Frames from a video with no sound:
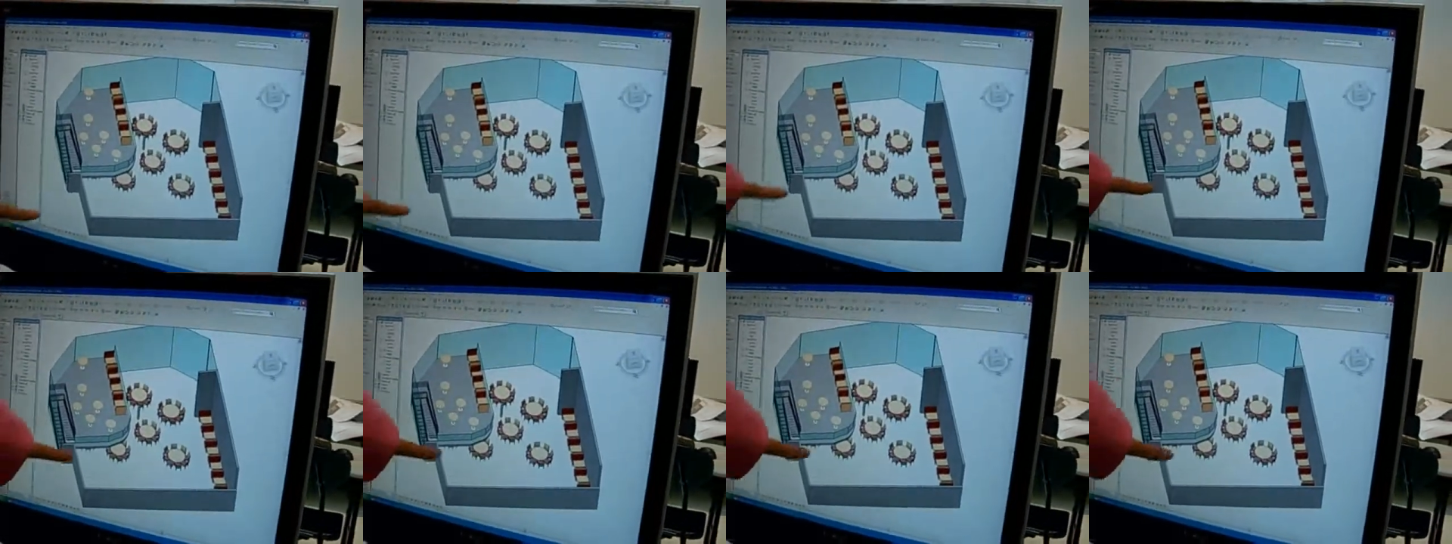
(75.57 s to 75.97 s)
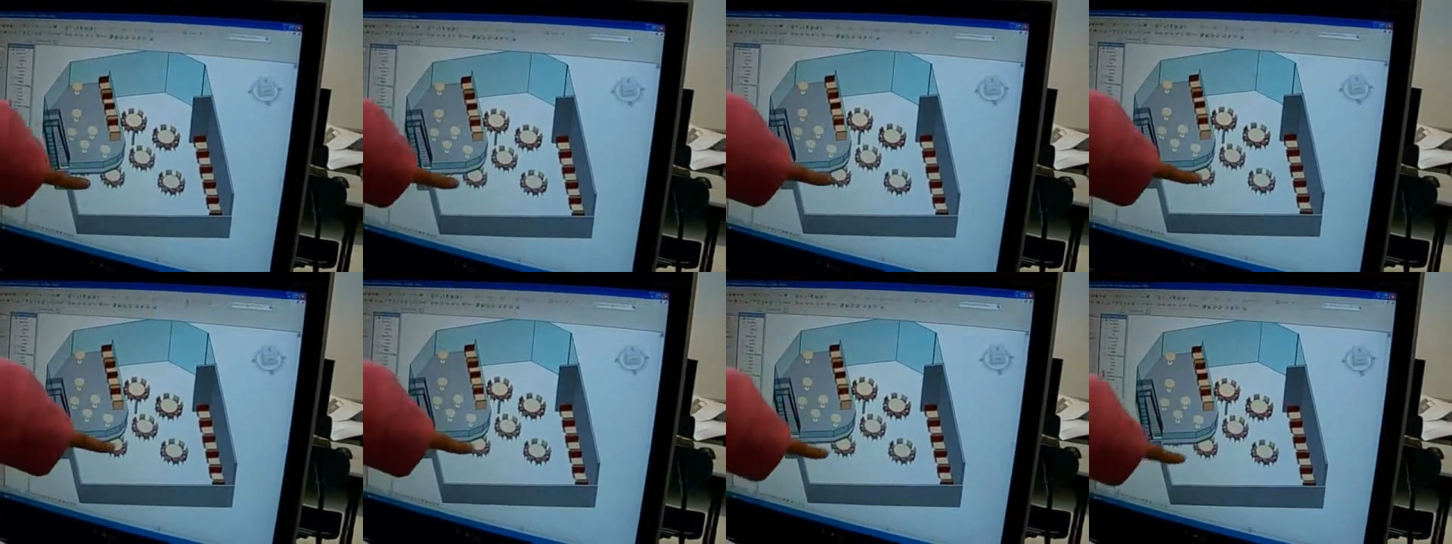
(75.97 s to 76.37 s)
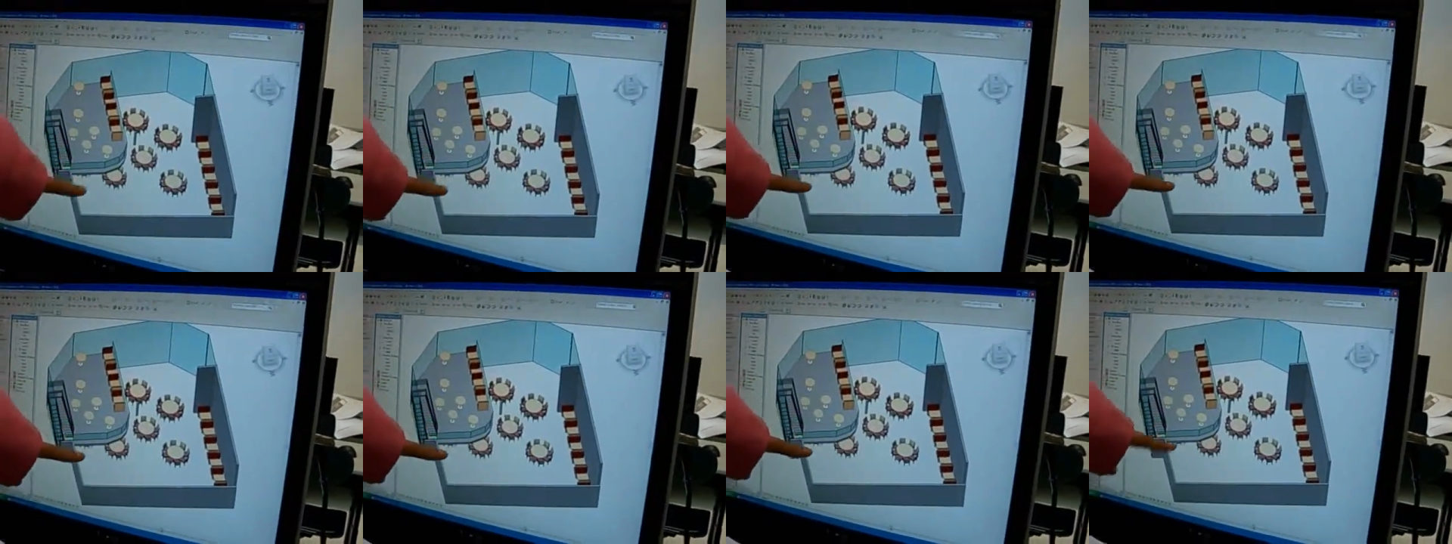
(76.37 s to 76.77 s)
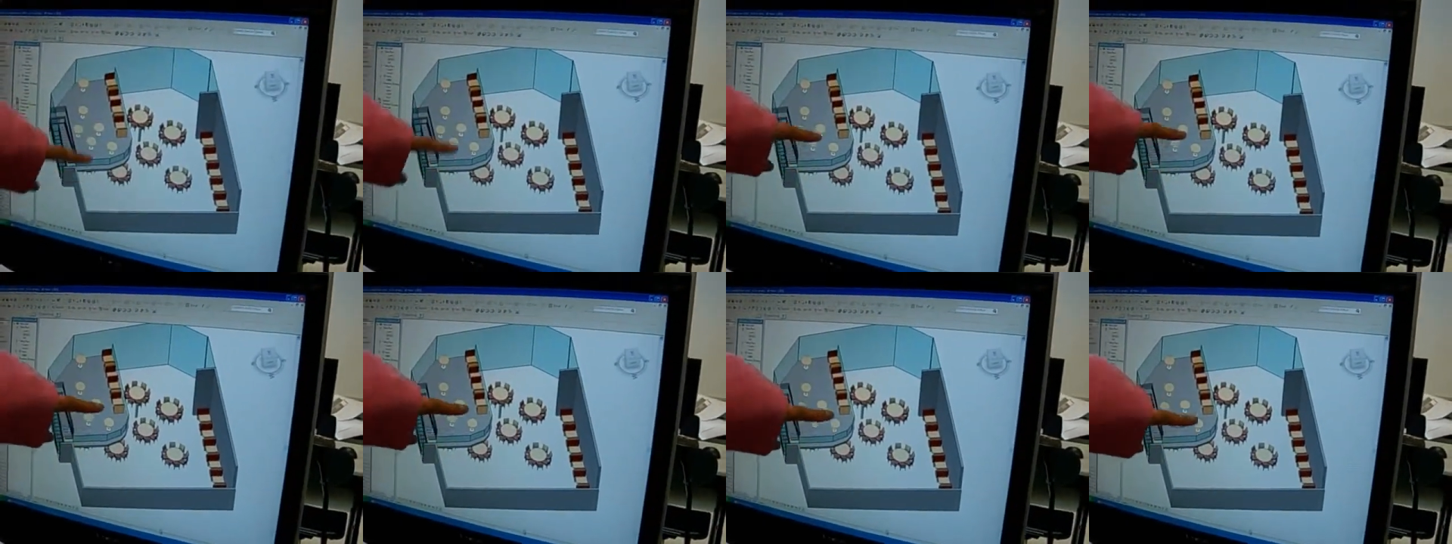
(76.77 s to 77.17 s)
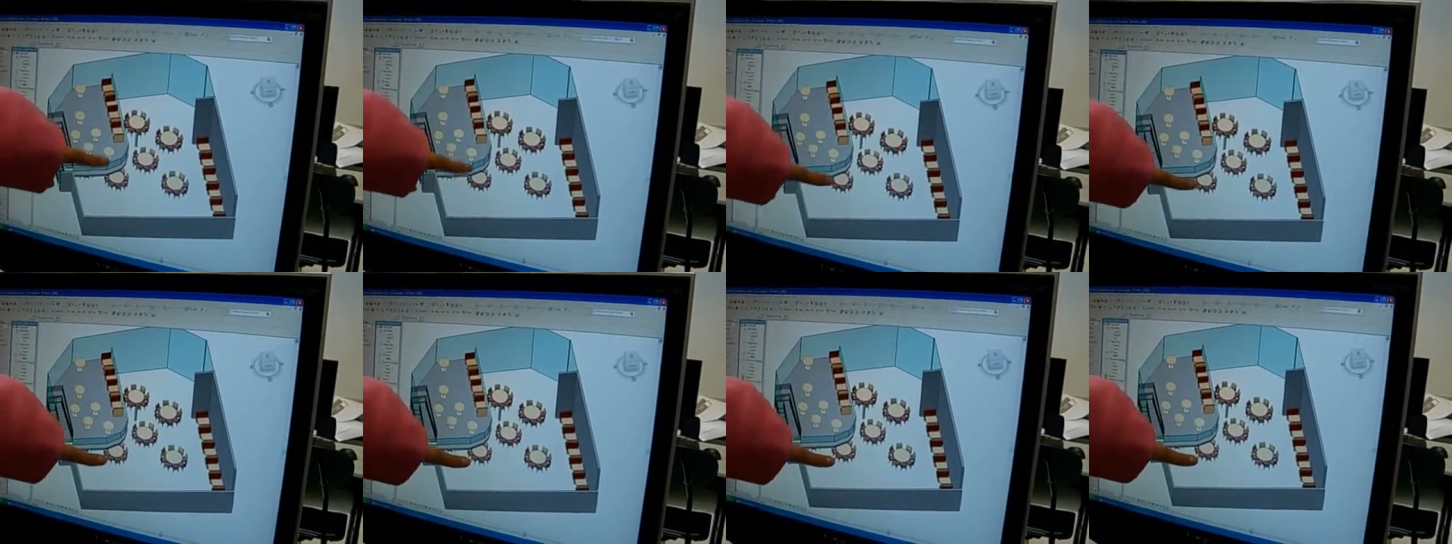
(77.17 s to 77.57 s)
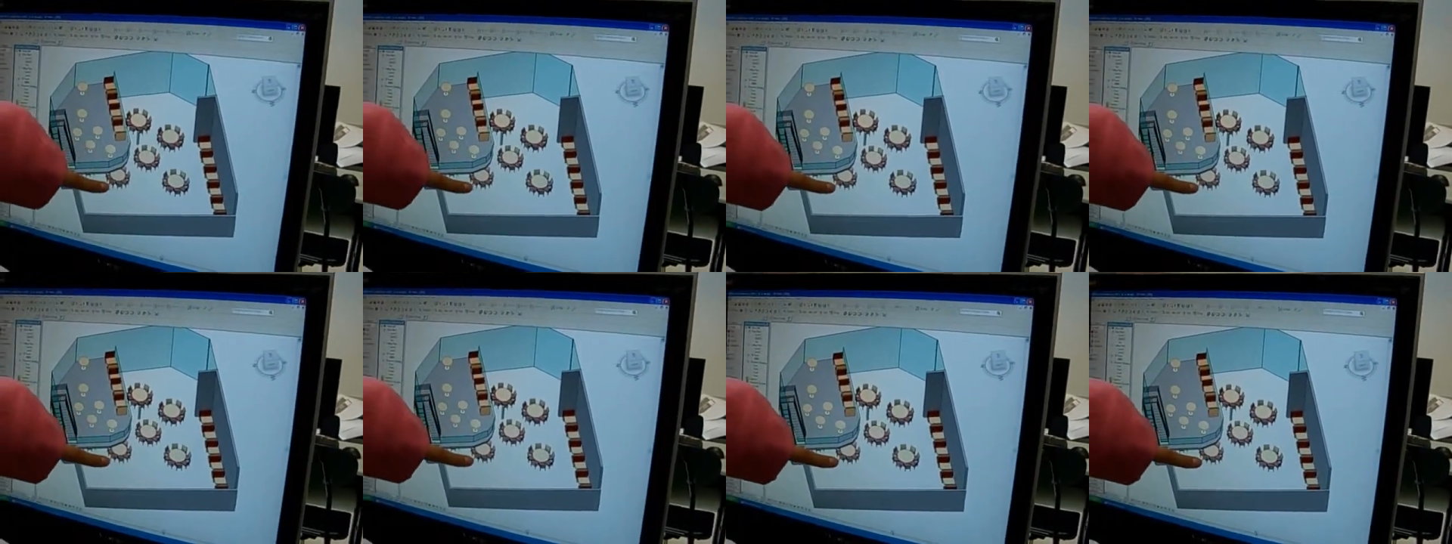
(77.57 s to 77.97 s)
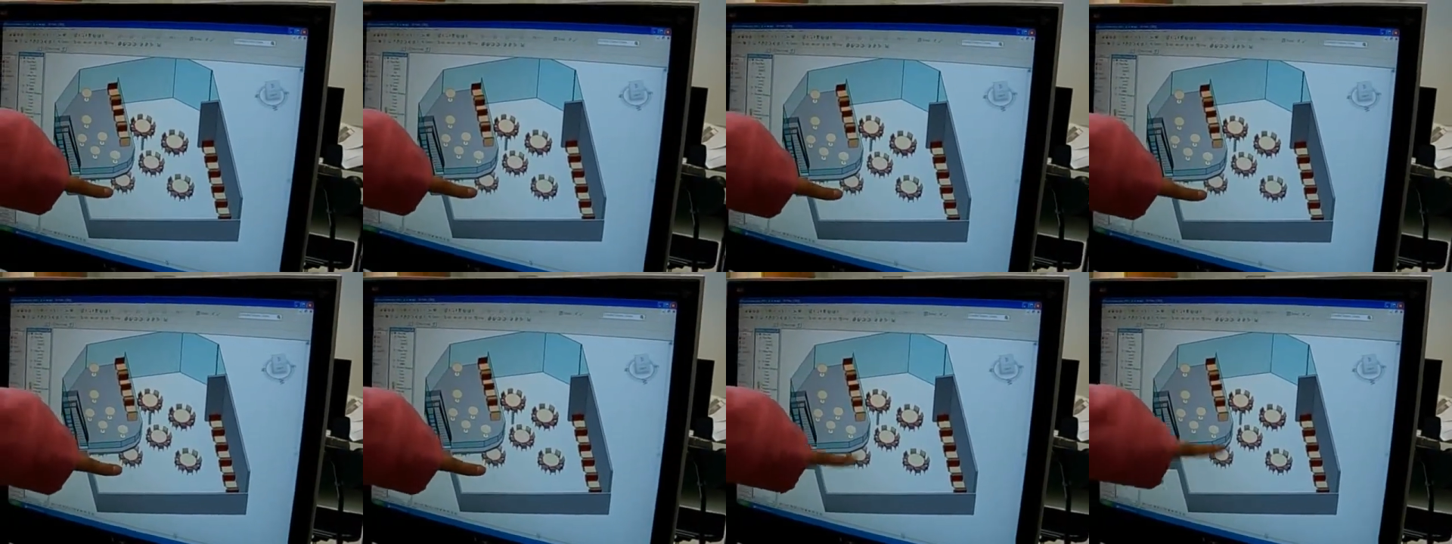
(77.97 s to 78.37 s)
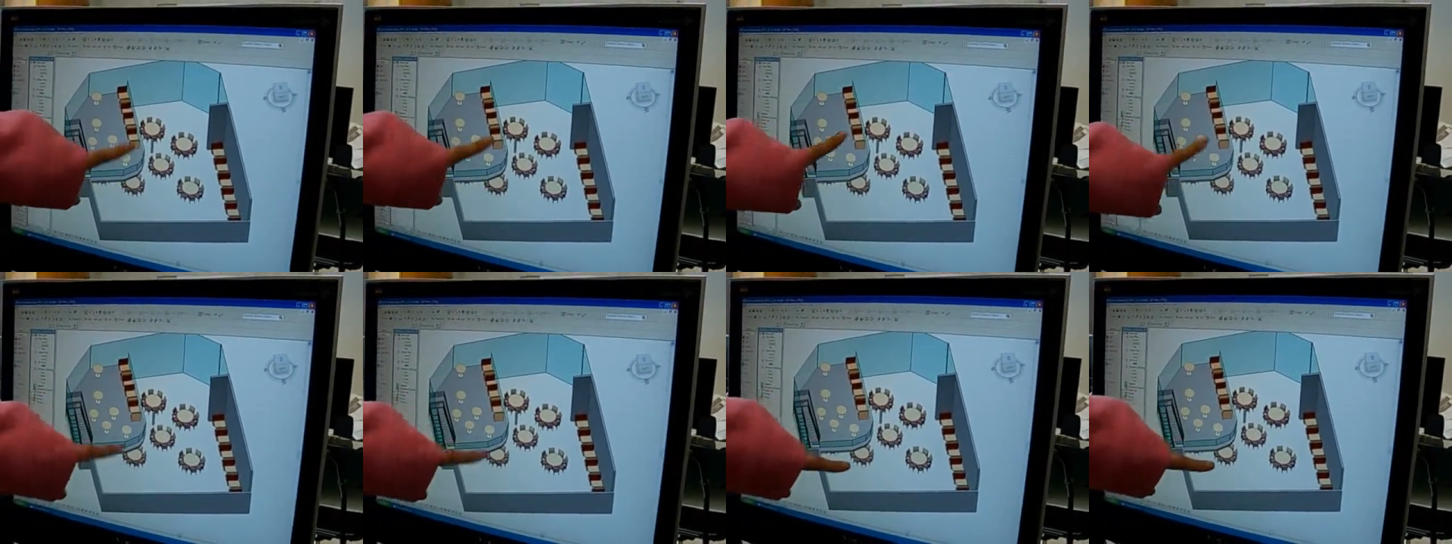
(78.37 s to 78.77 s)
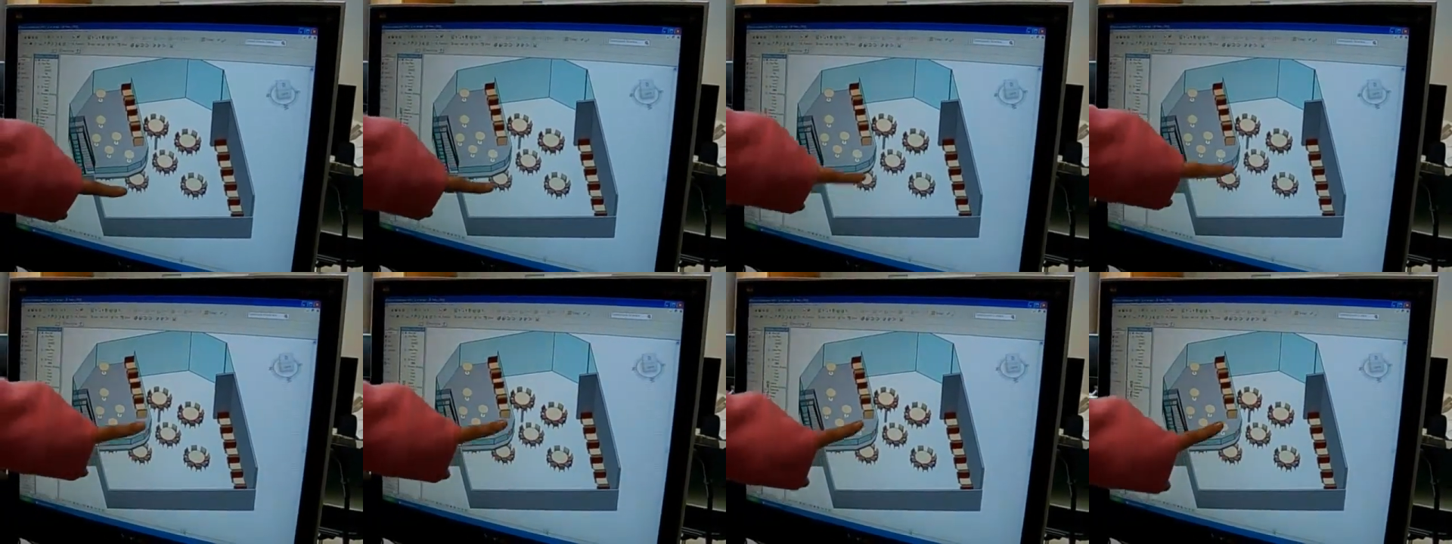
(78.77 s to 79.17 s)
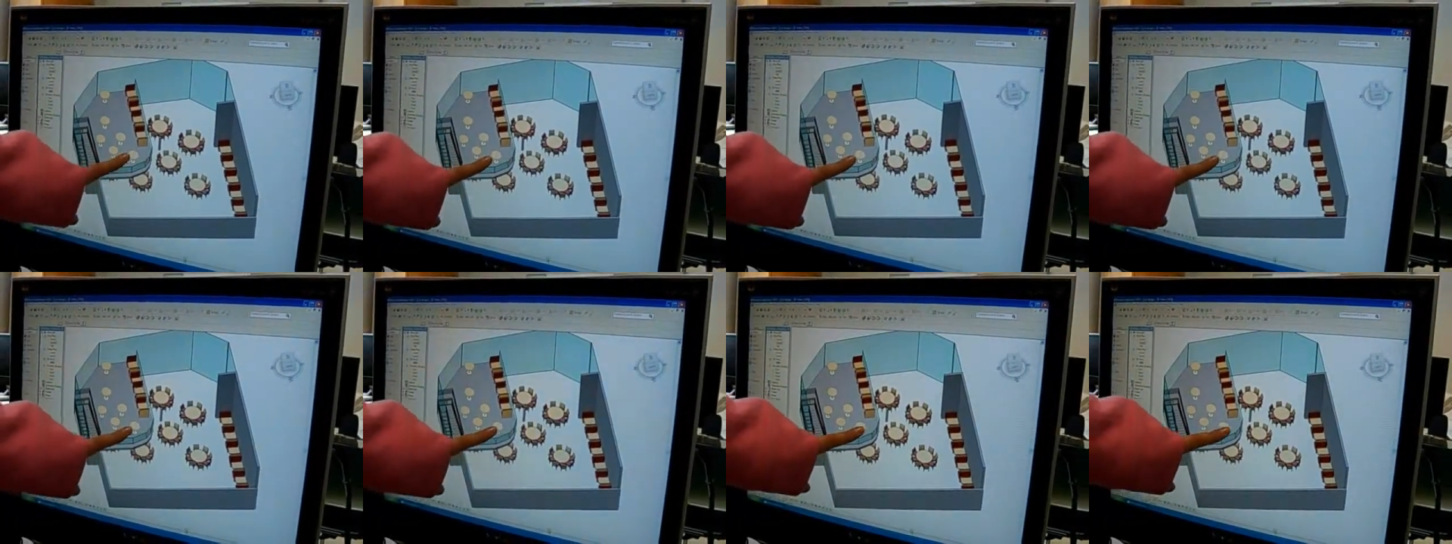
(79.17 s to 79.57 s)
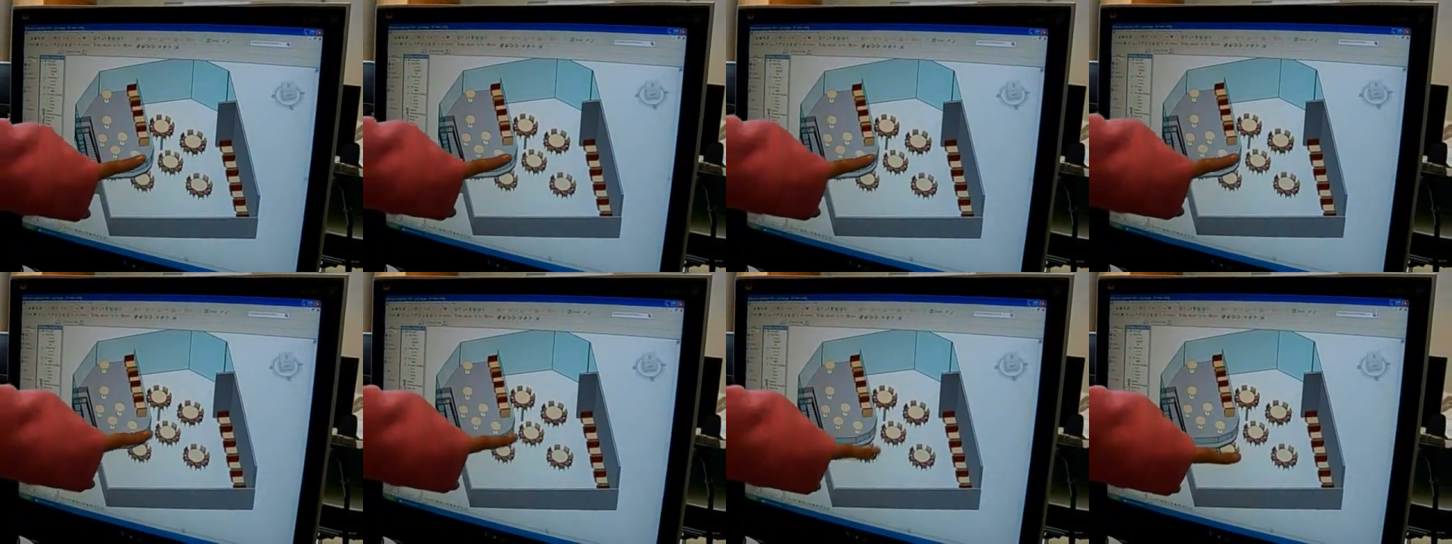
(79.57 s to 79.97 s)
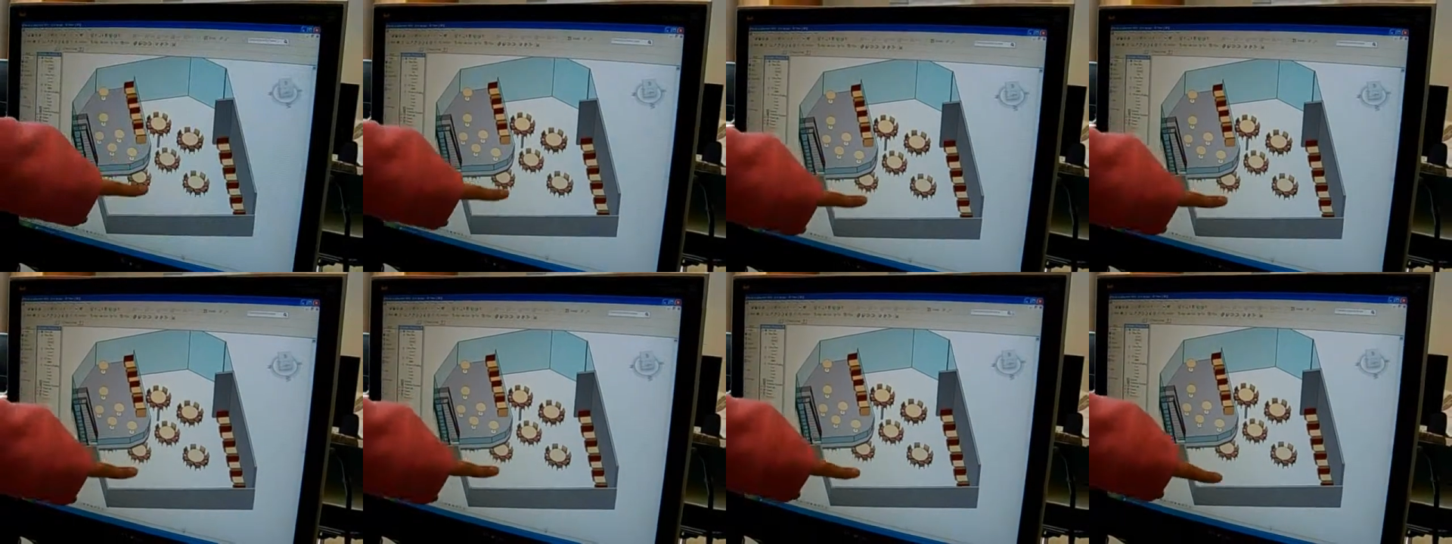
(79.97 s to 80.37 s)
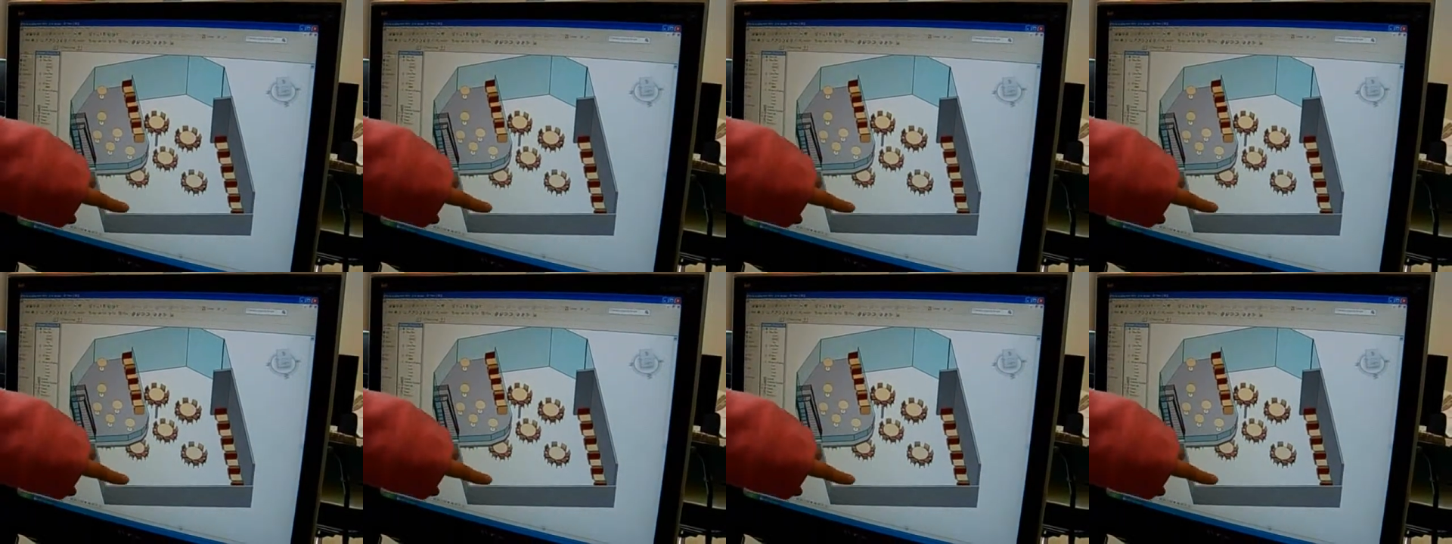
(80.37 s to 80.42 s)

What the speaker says: [unreadable: no face in view]